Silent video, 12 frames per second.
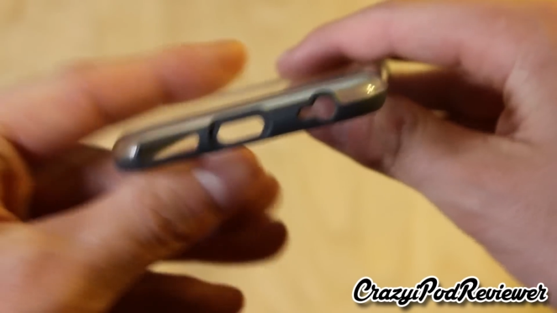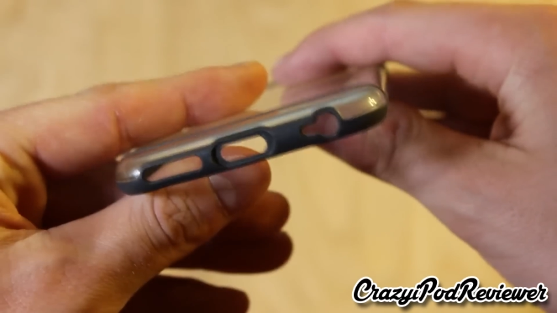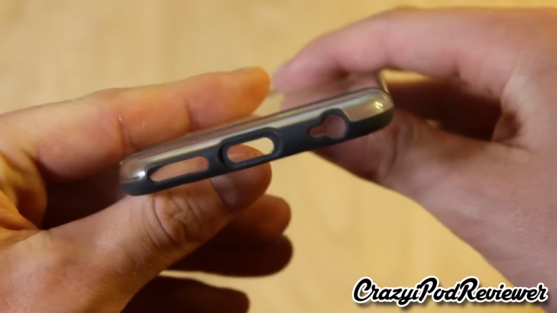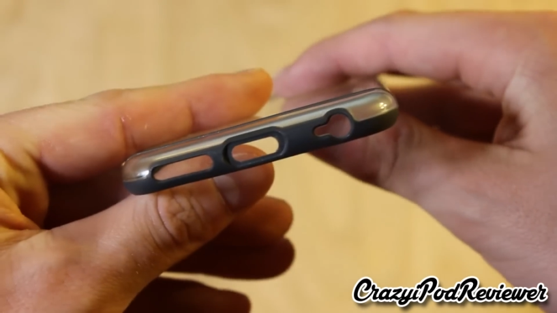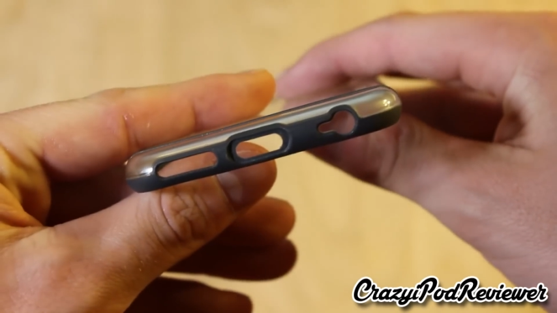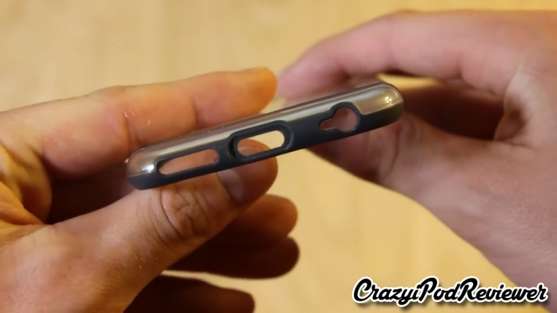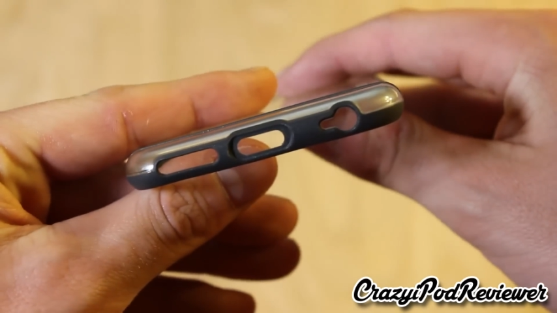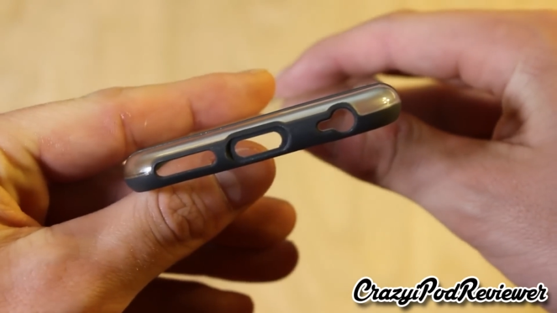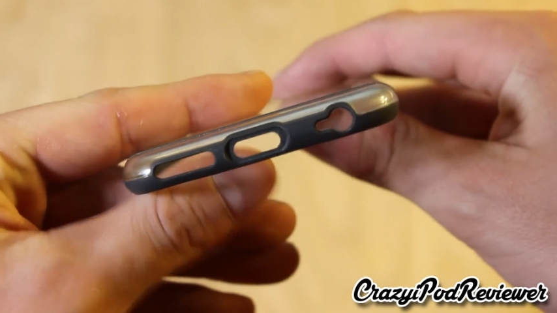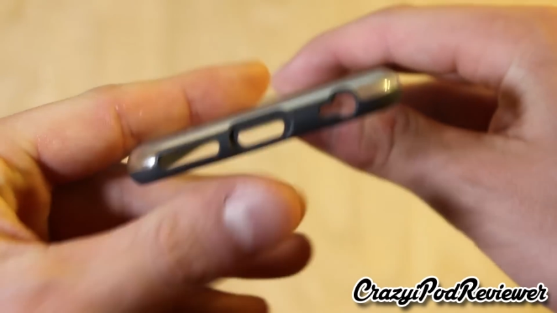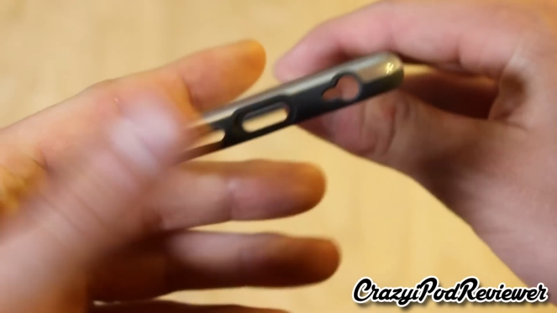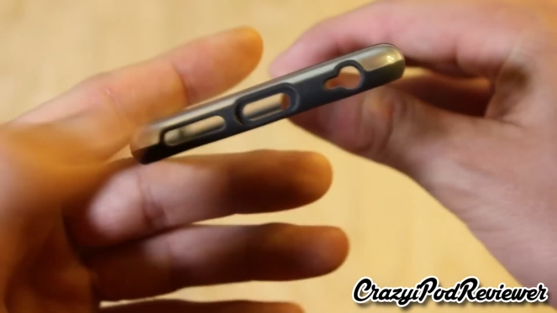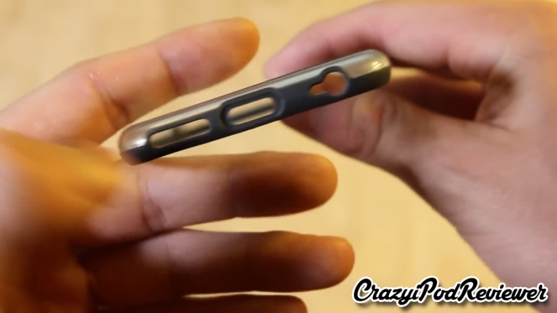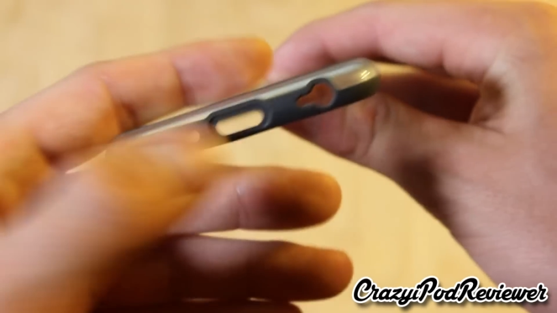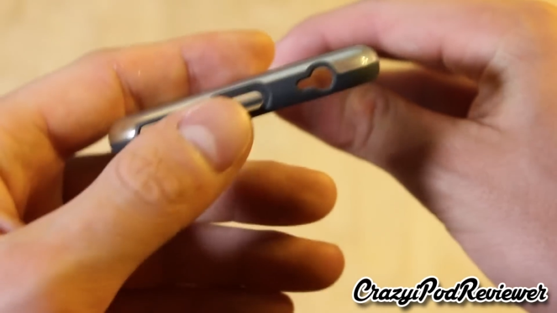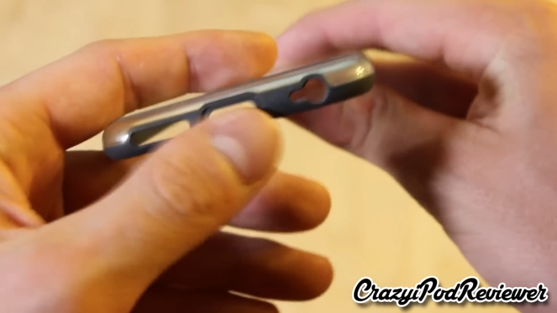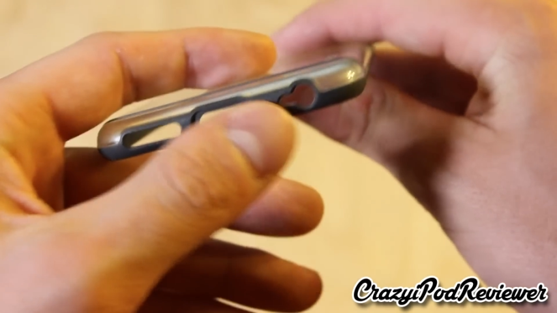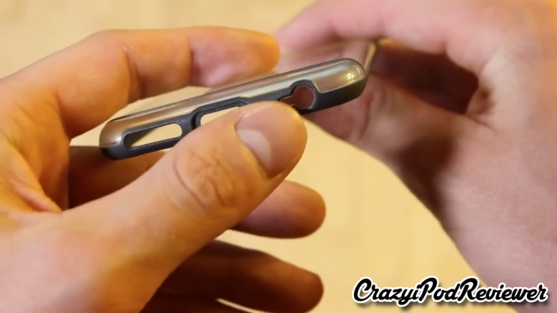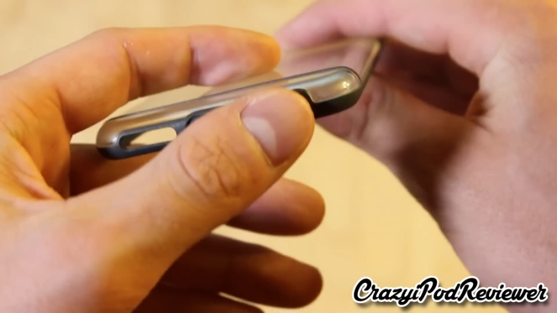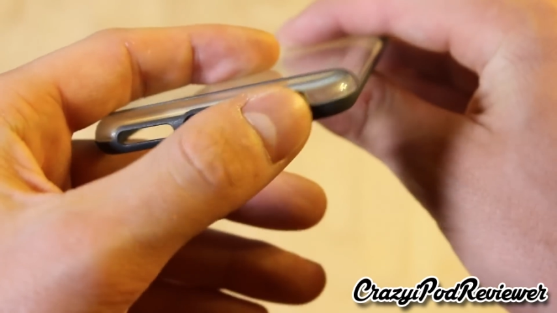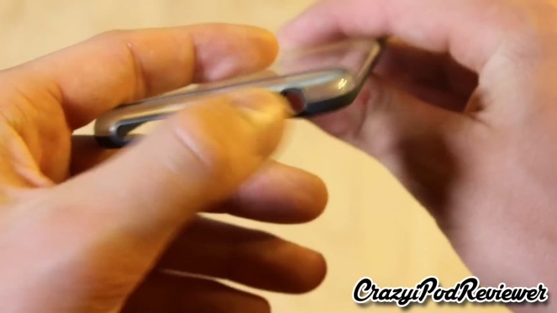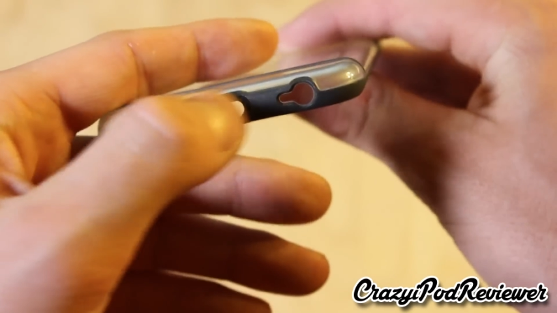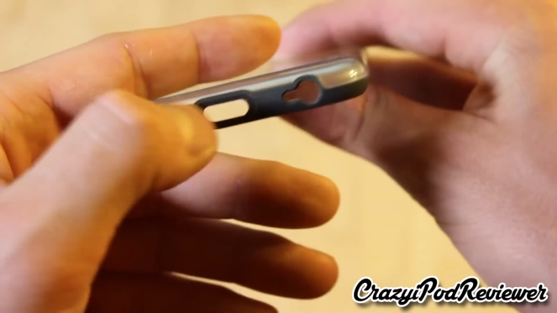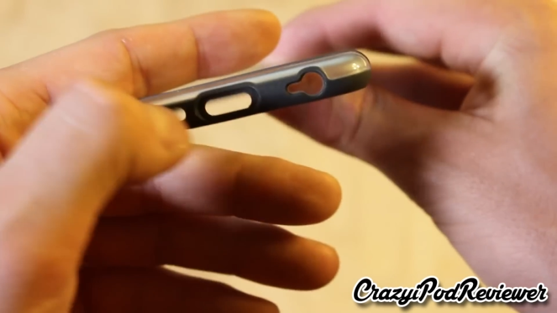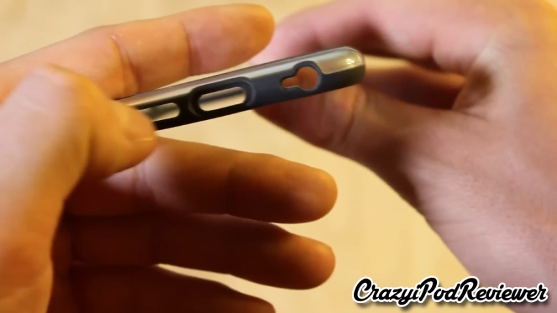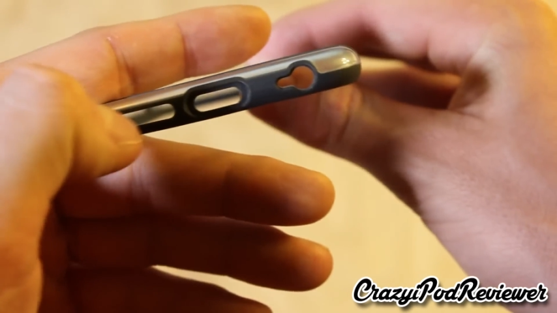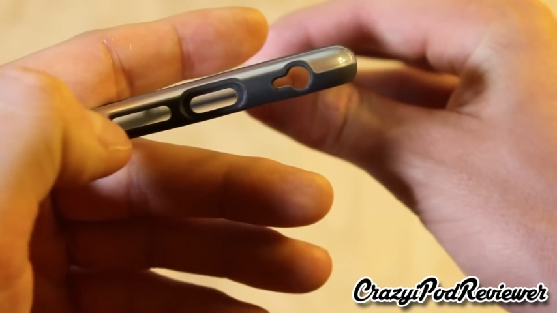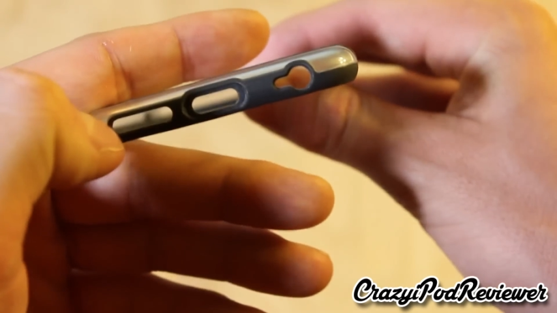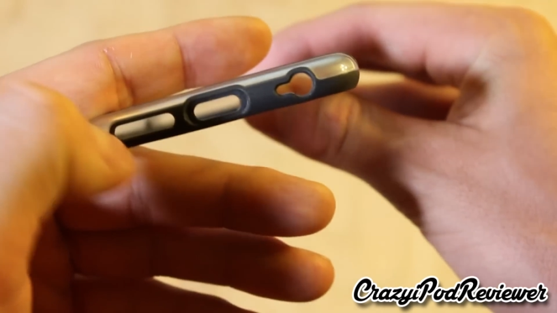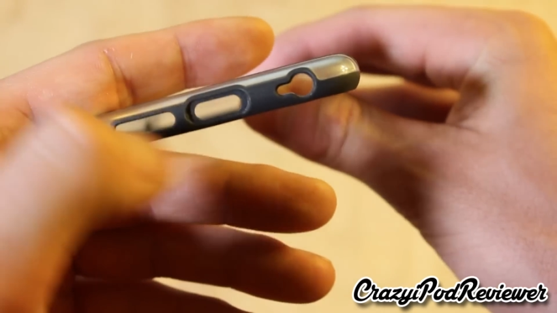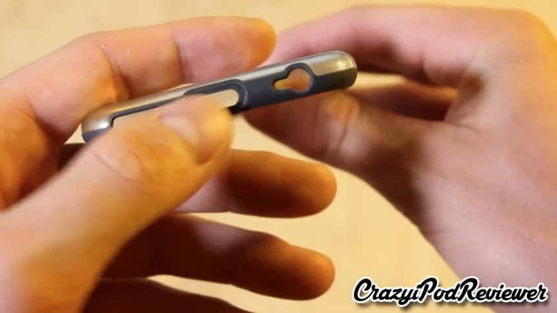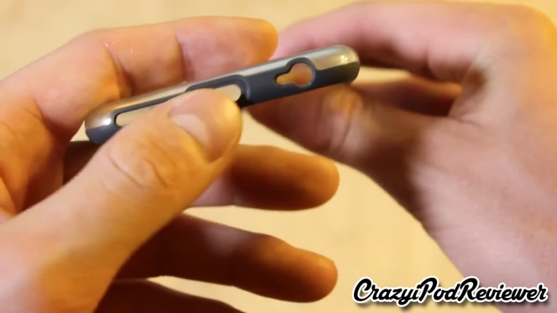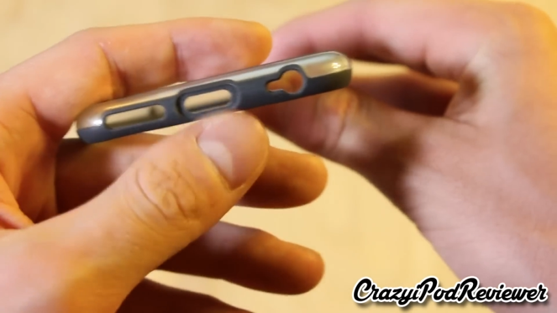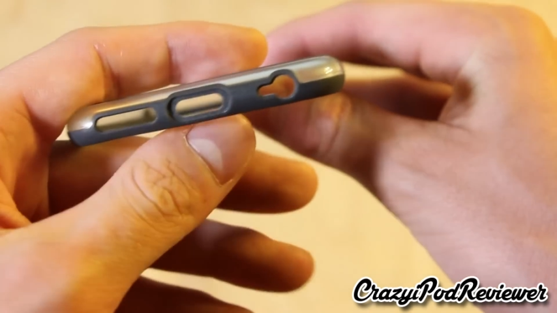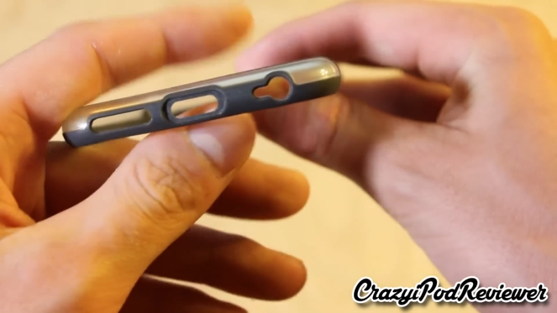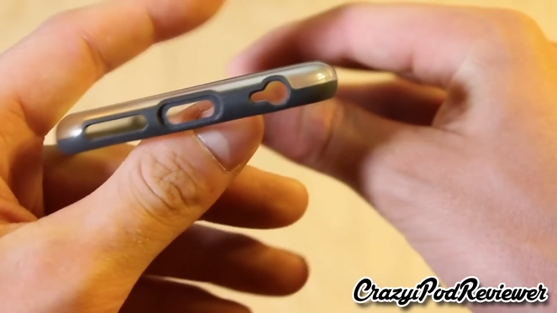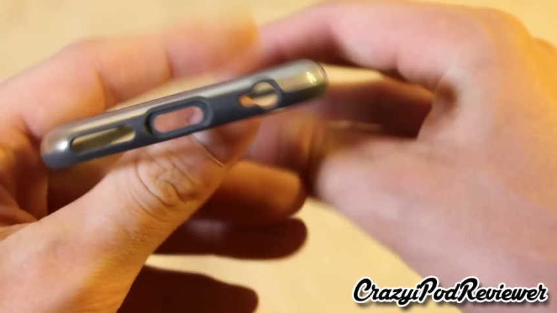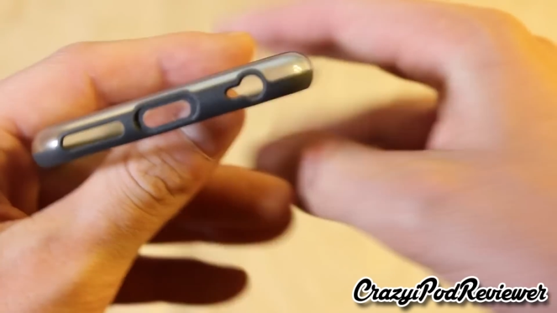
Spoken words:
Nobody's mouth can be seen.